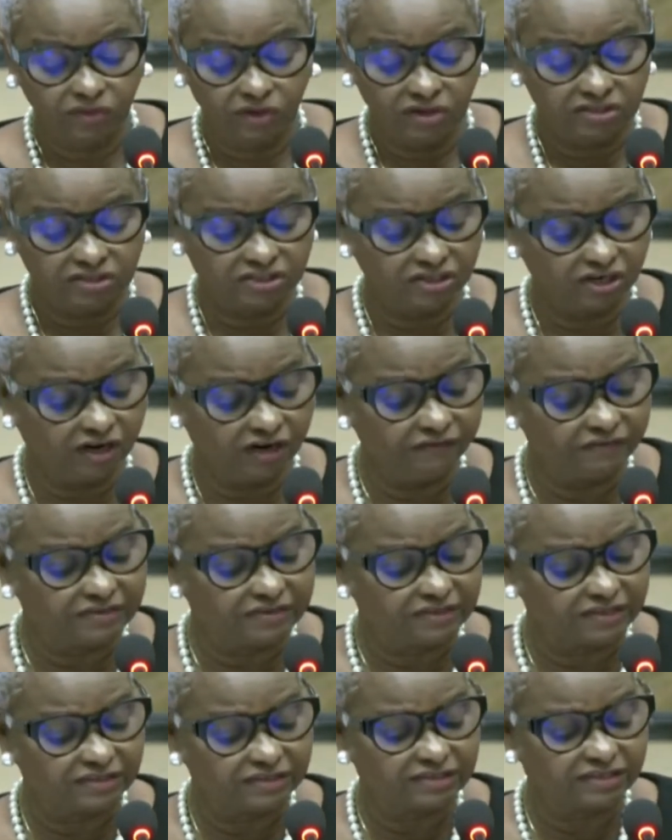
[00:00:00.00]

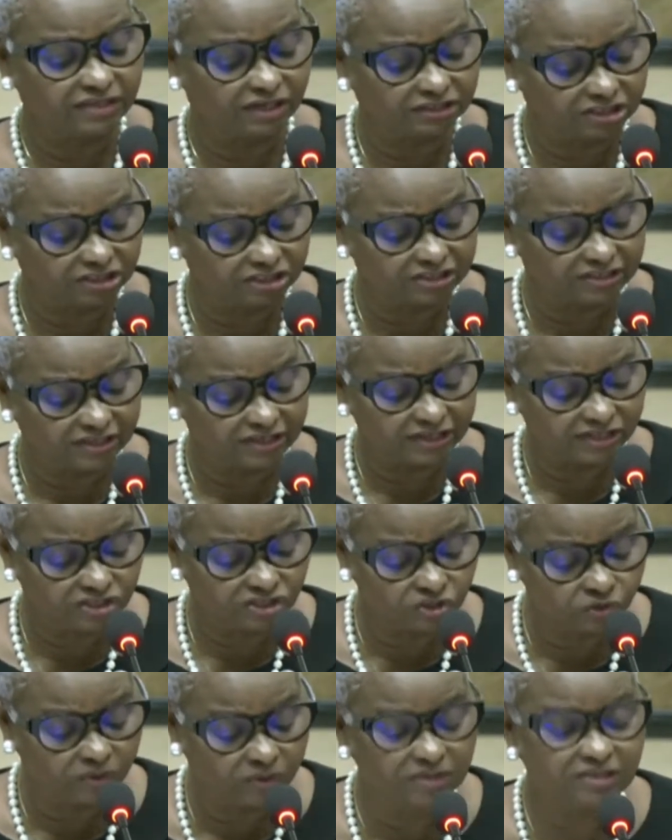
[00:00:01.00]
Services such as
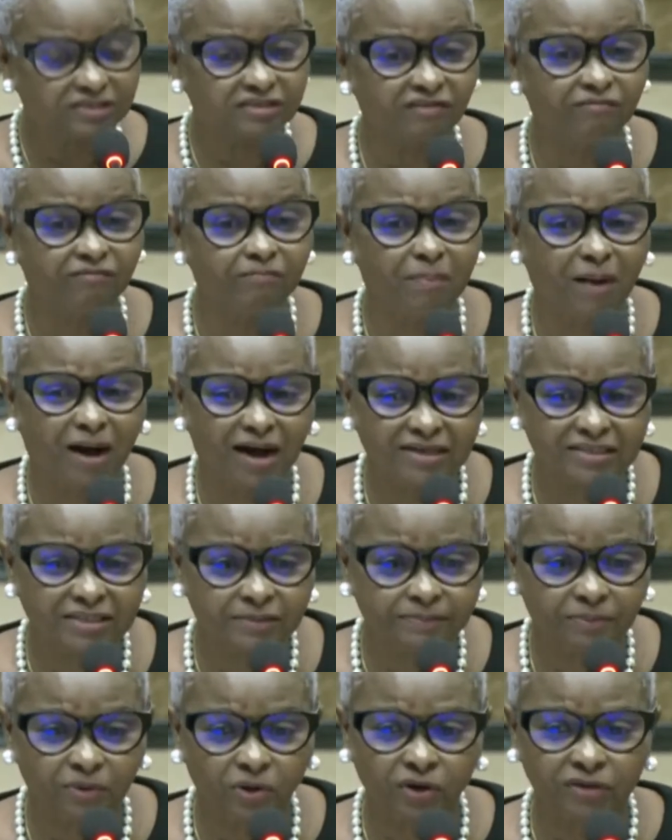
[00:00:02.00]
issuance of
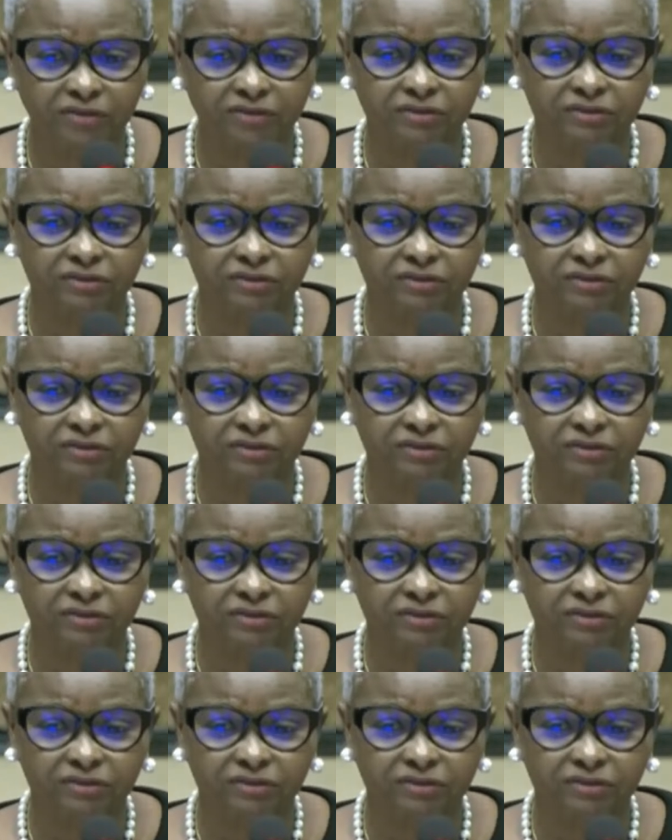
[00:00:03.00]
passports.